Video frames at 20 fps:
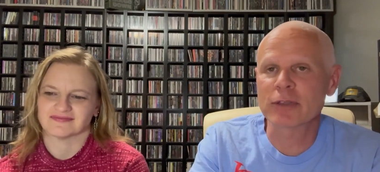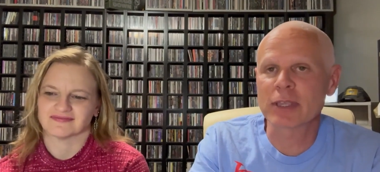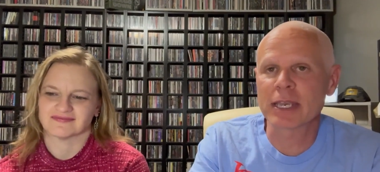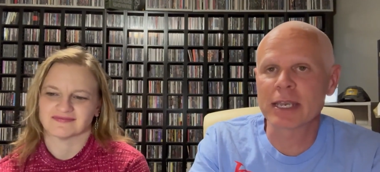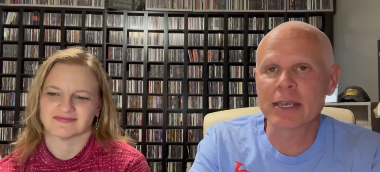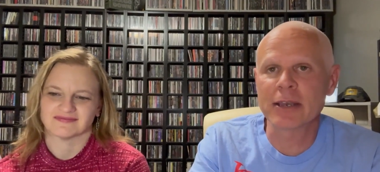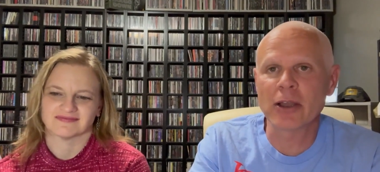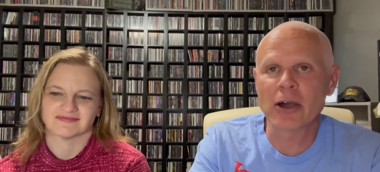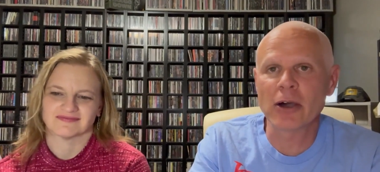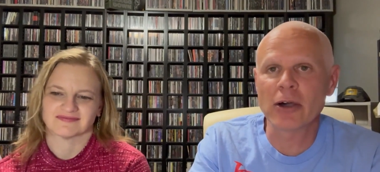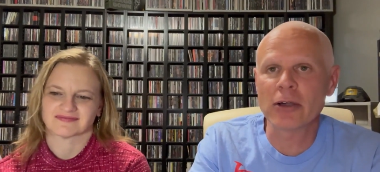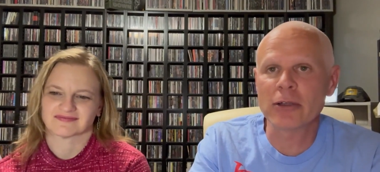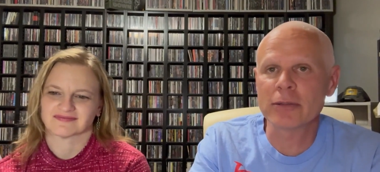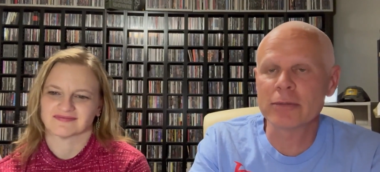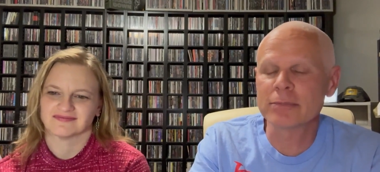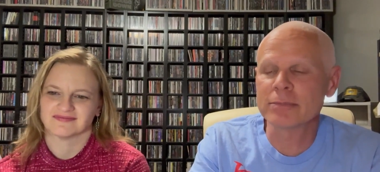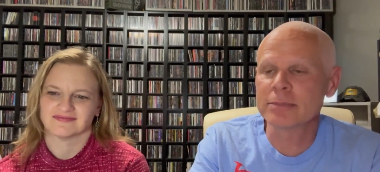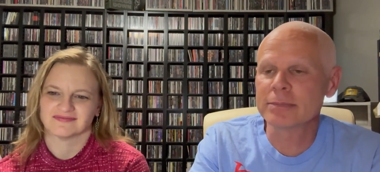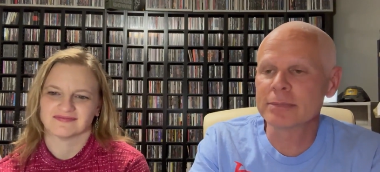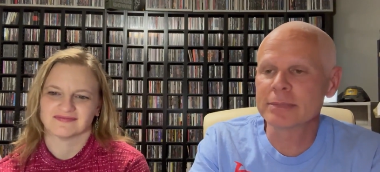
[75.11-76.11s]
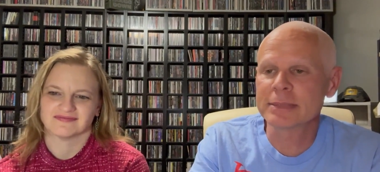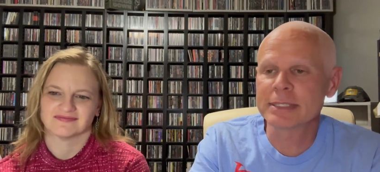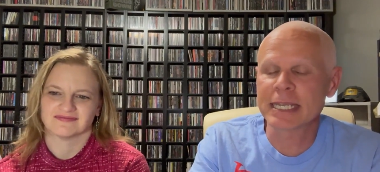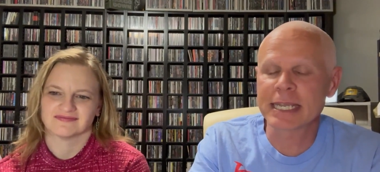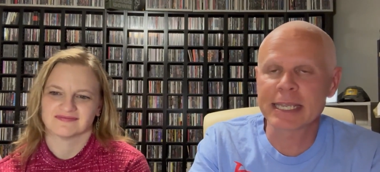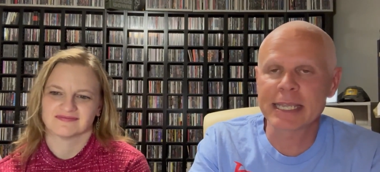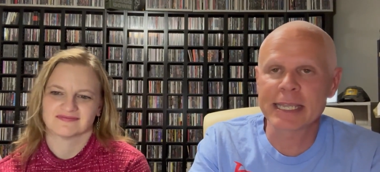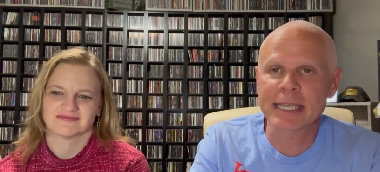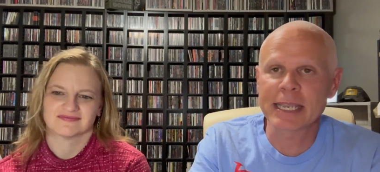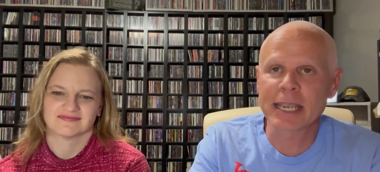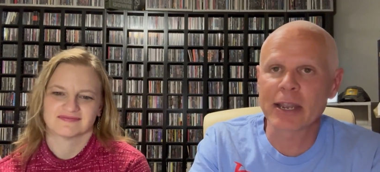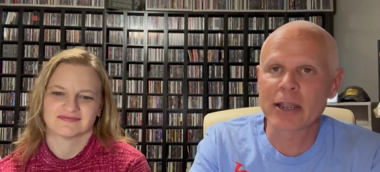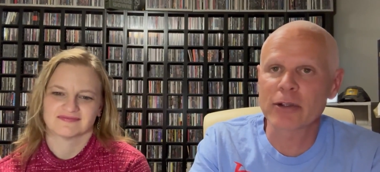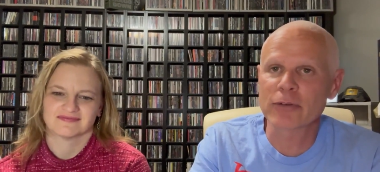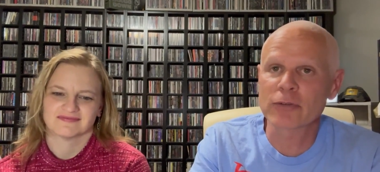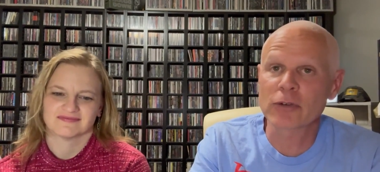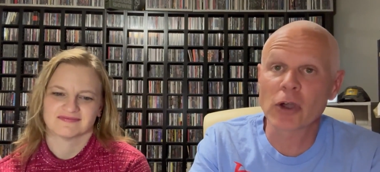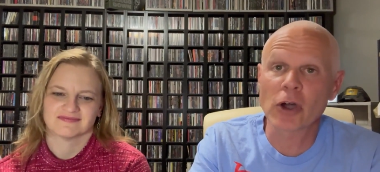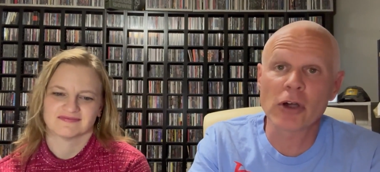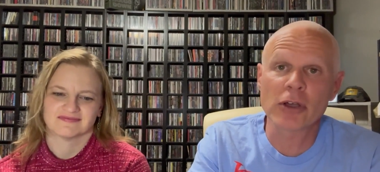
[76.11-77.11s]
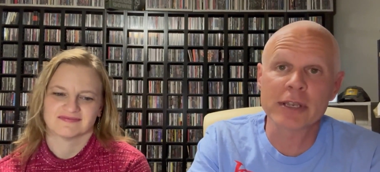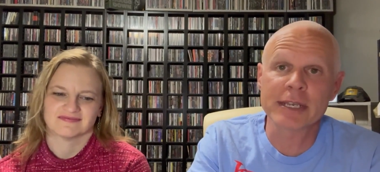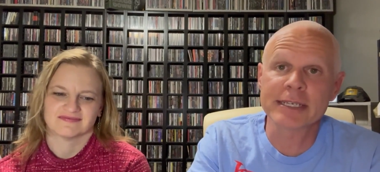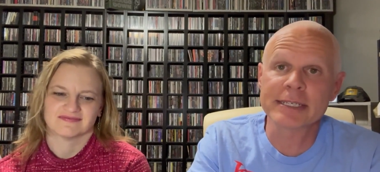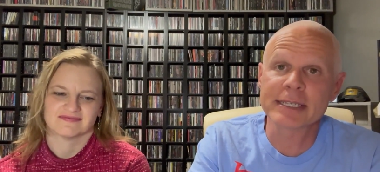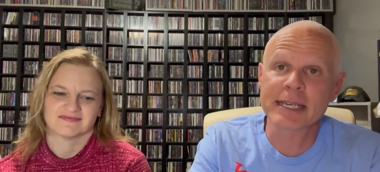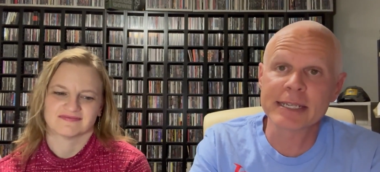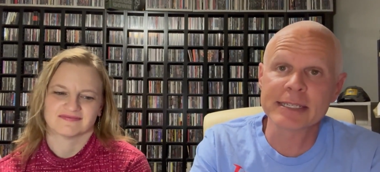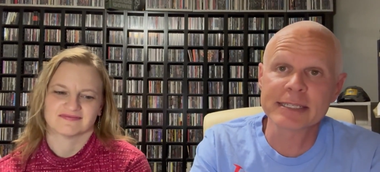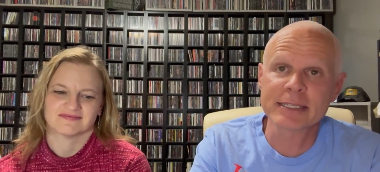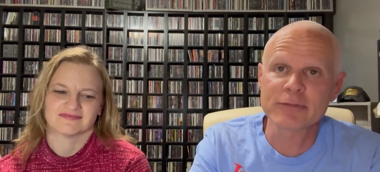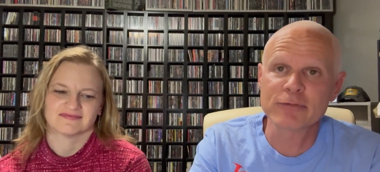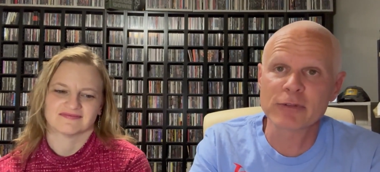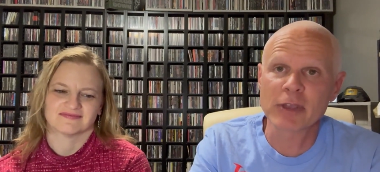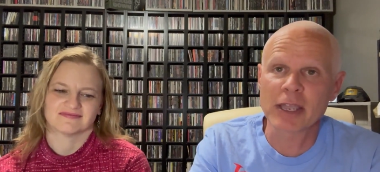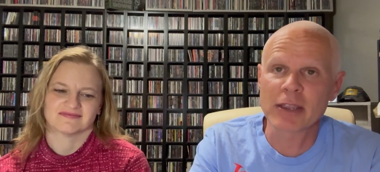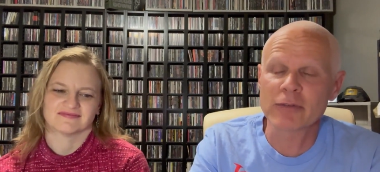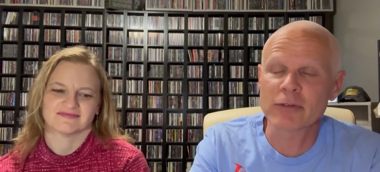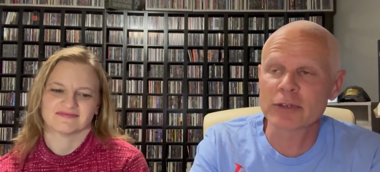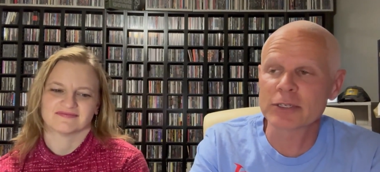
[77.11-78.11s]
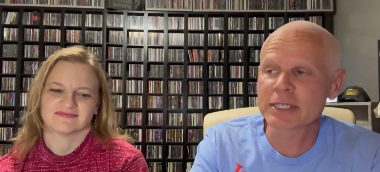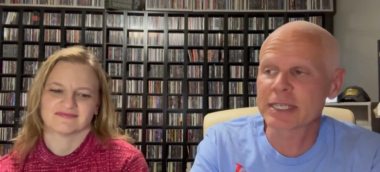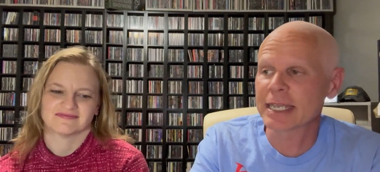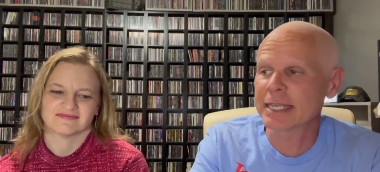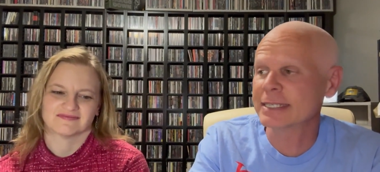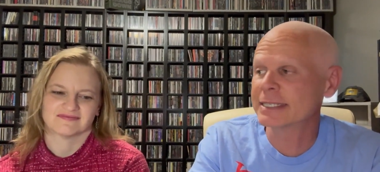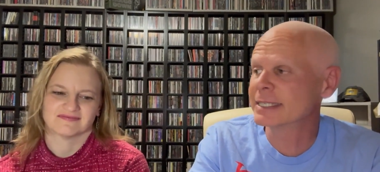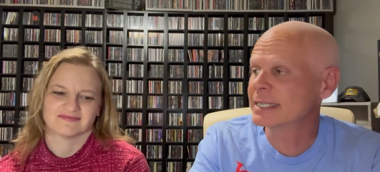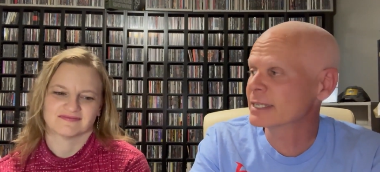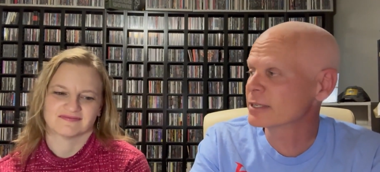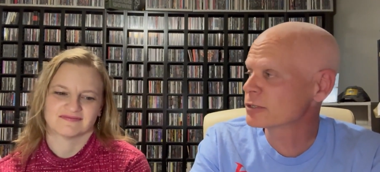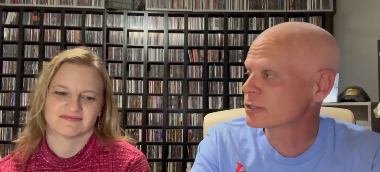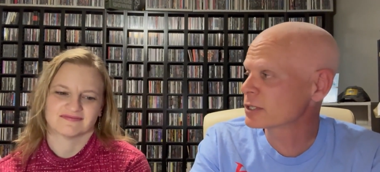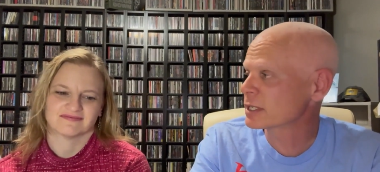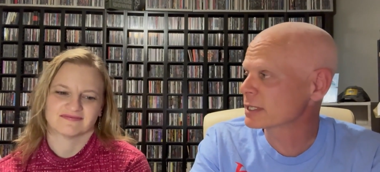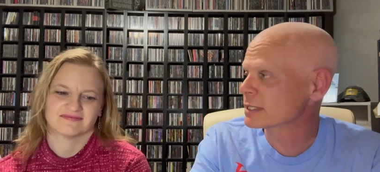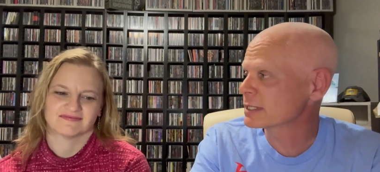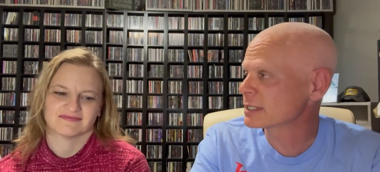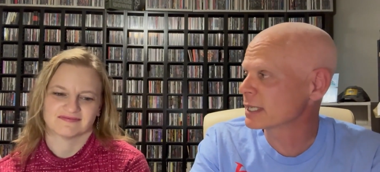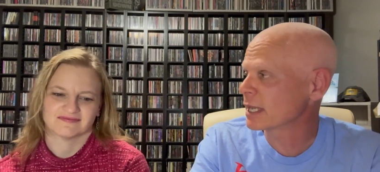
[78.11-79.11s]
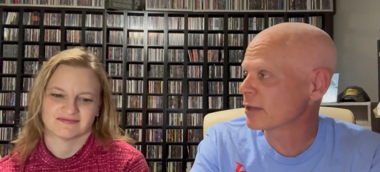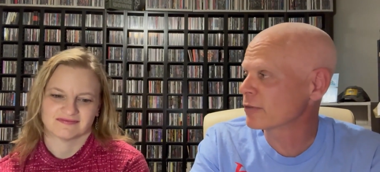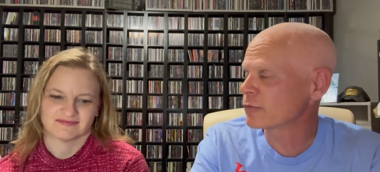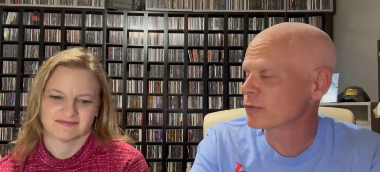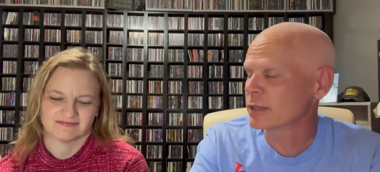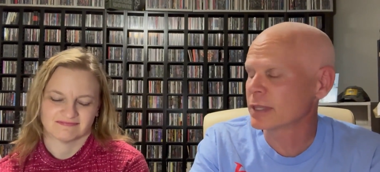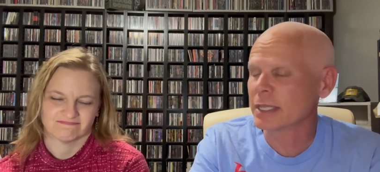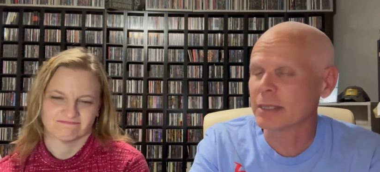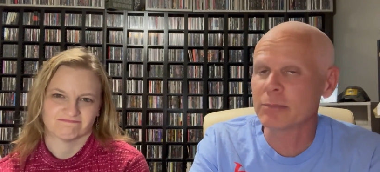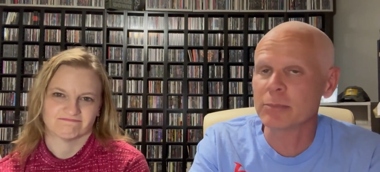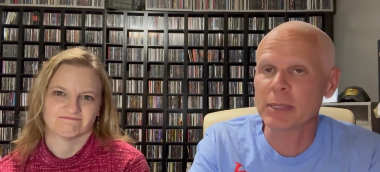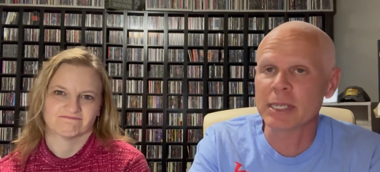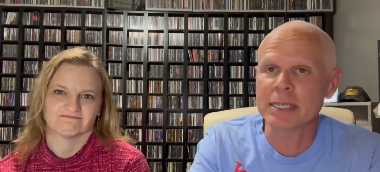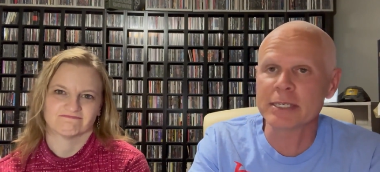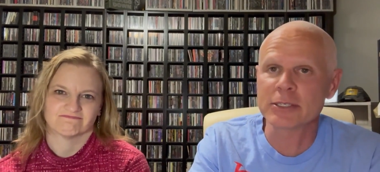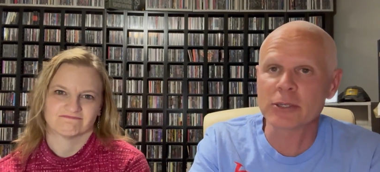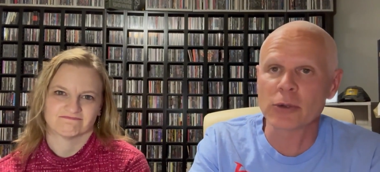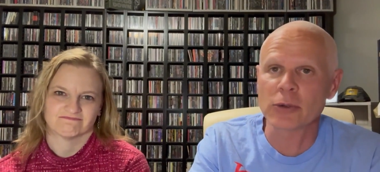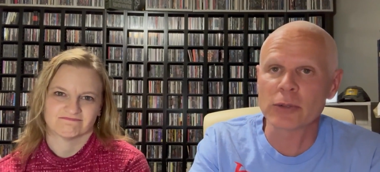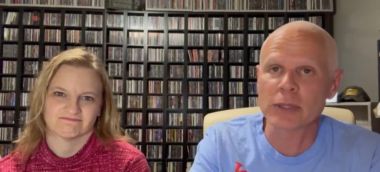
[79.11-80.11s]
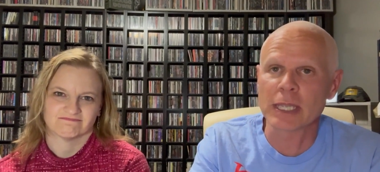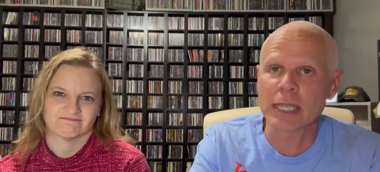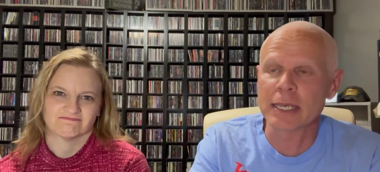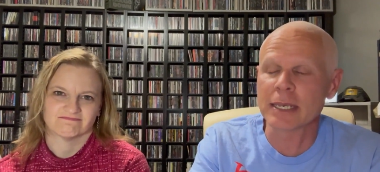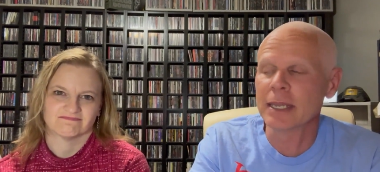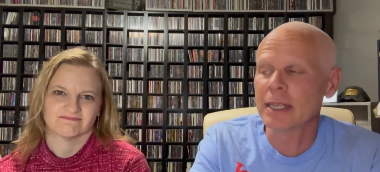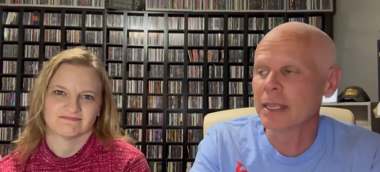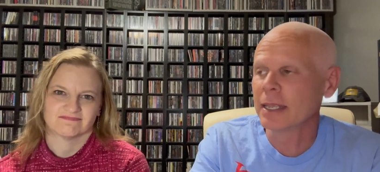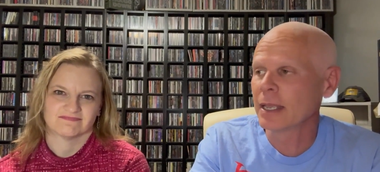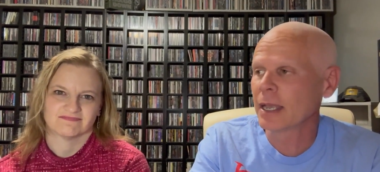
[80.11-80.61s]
Speaker 1: Get it all taken care of, calling in tons of favors, get deals on stuff, and then be told that